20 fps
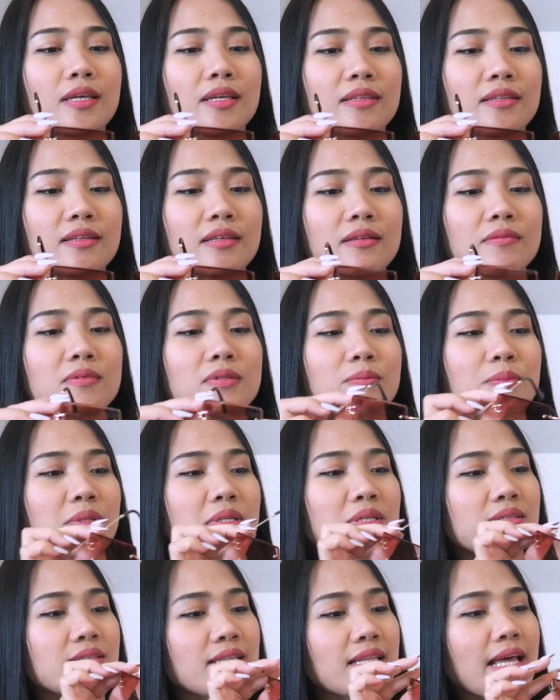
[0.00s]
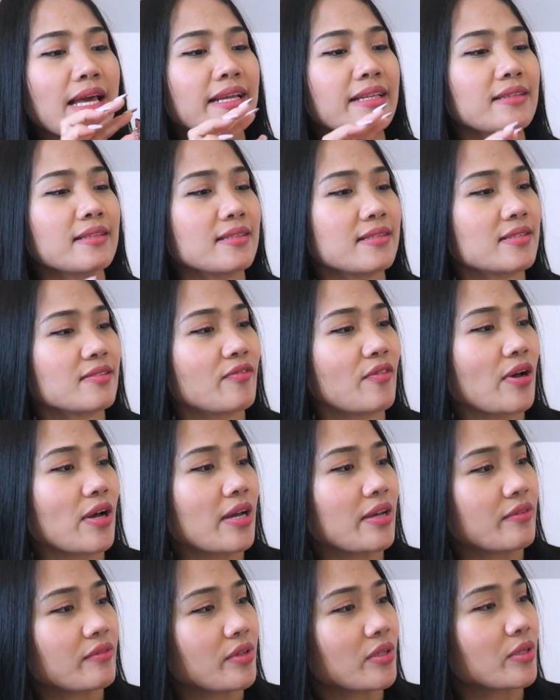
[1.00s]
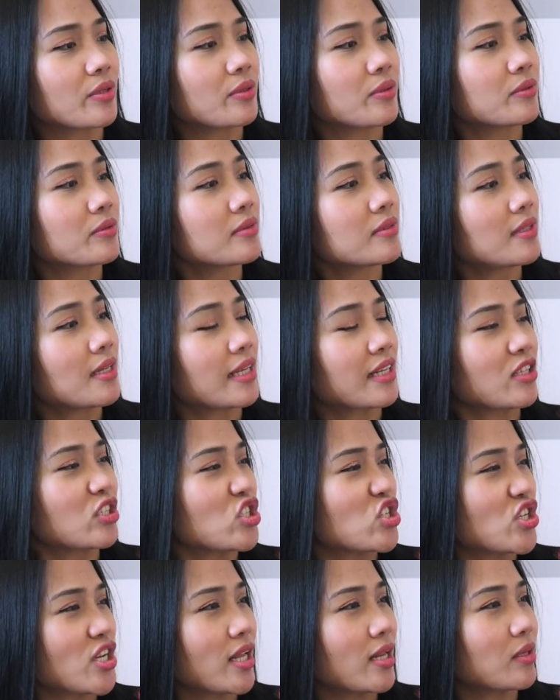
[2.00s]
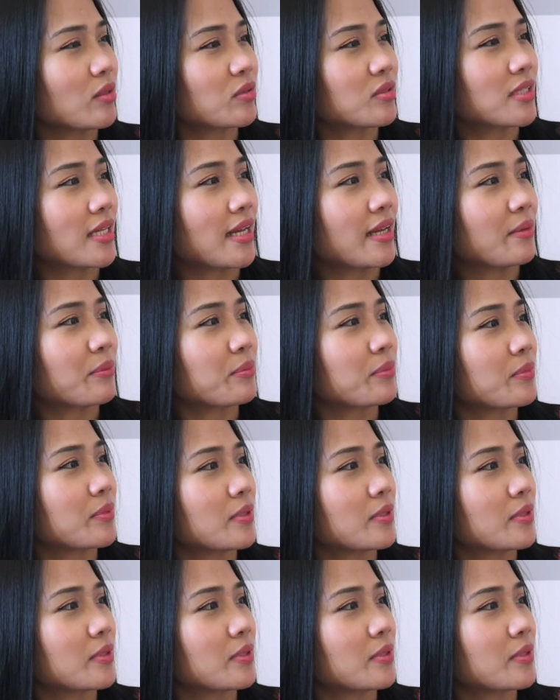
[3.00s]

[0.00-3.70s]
it gives me this 90s vibe. You know, like a jello type.